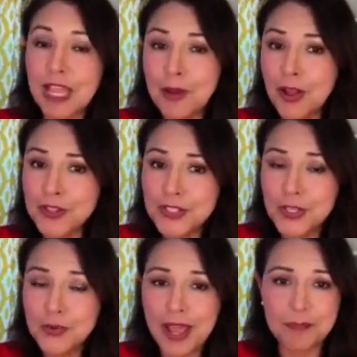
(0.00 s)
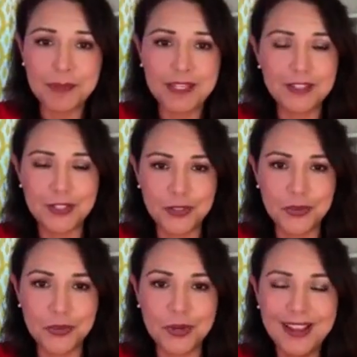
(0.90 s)
I'm also happy
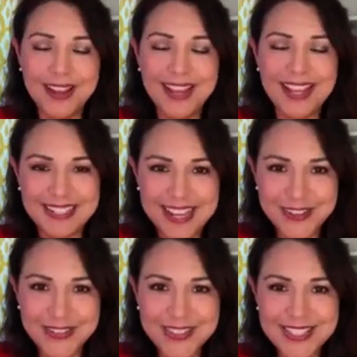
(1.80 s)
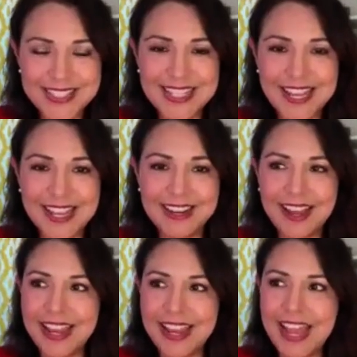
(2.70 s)
to announce that
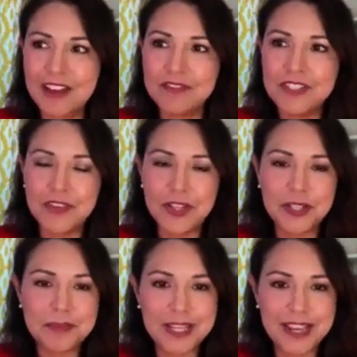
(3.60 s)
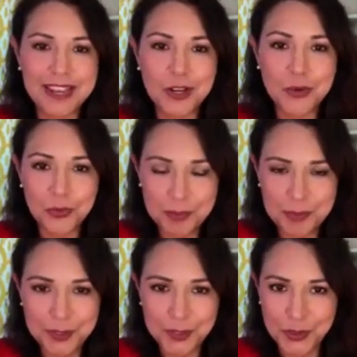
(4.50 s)
I have developed a
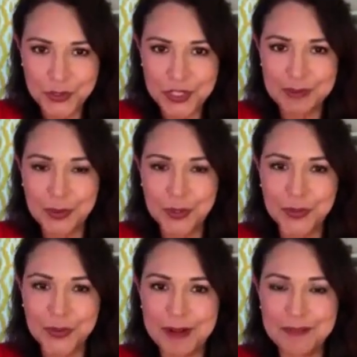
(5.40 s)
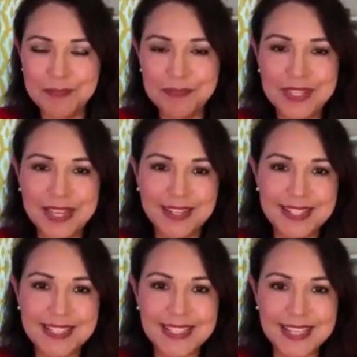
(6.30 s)
group coaching program that
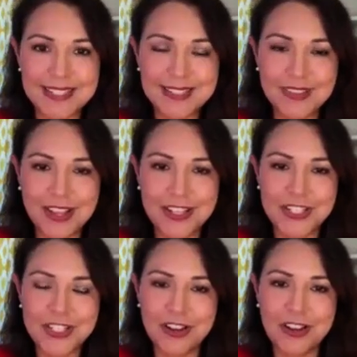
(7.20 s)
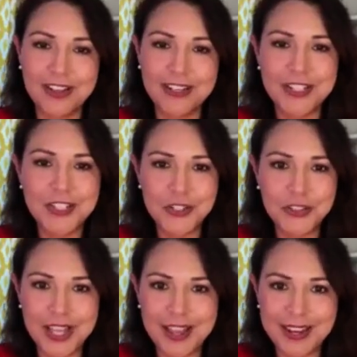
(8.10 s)
is set to launch on
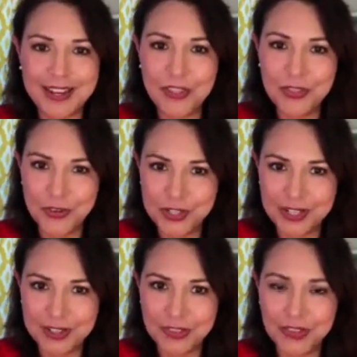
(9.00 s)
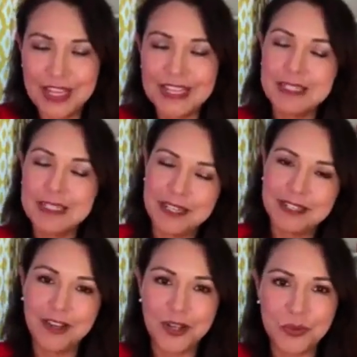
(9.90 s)
July 30th,
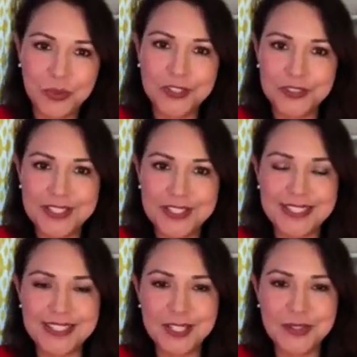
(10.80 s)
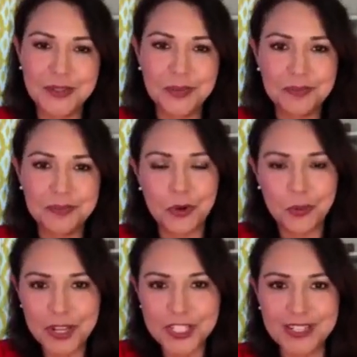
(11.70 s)
depending on when you're listening to or
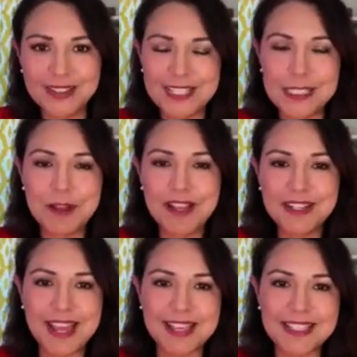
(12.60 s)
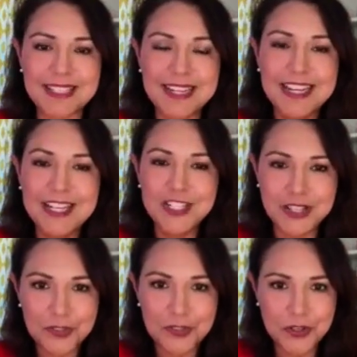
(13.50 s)
watching this podcast.
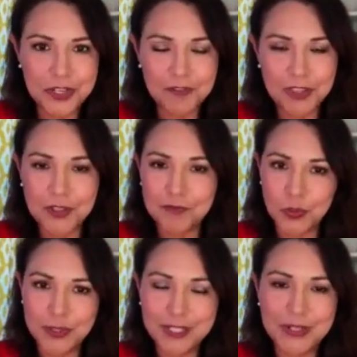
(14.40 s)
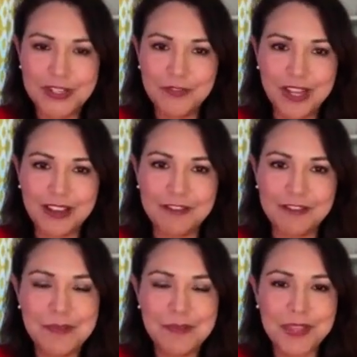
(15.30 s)
July 30th of
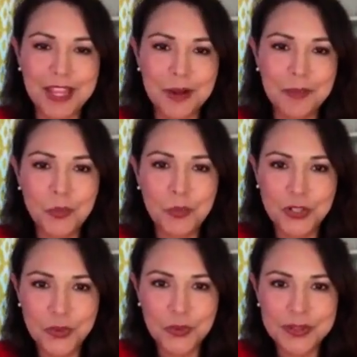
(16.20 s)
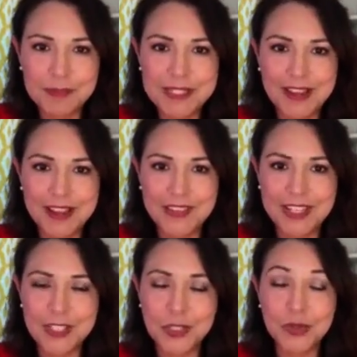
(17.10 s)
2025, we're going to be
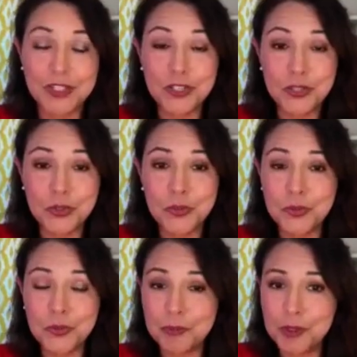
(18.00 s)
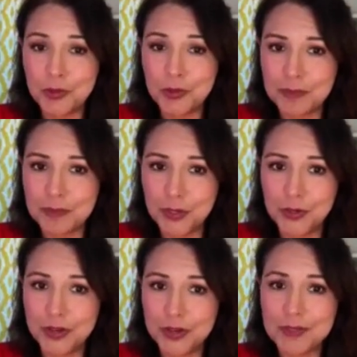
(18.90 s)
diving into a new group coaching
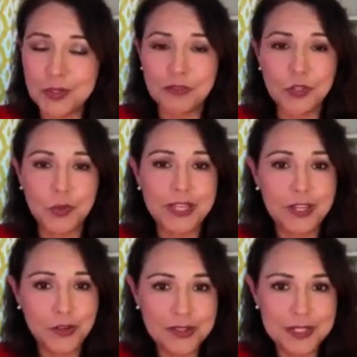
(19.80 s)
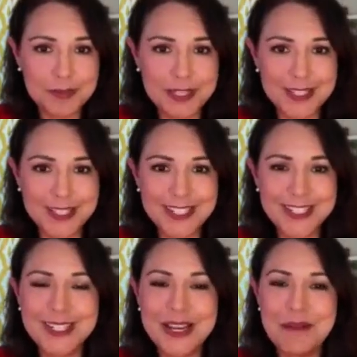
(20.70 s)
program. So if you hear this
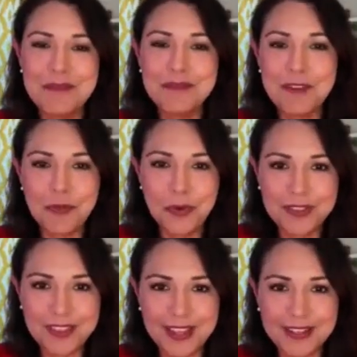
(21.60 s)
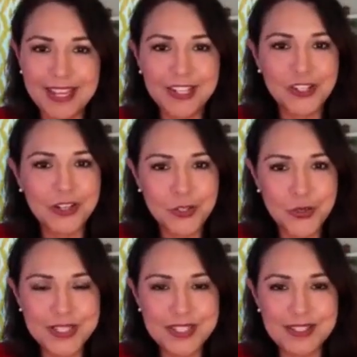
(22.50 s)
message before then and you're
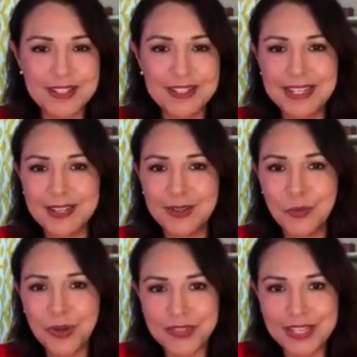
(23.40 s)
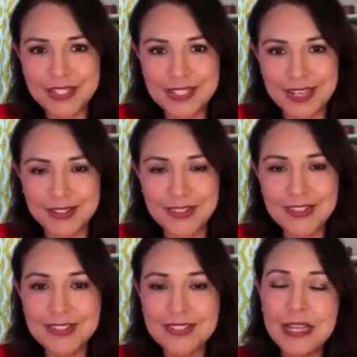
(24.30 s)
interested in what that
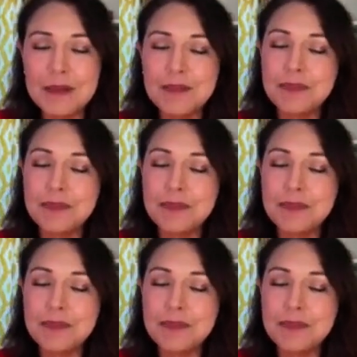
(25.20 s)
entails,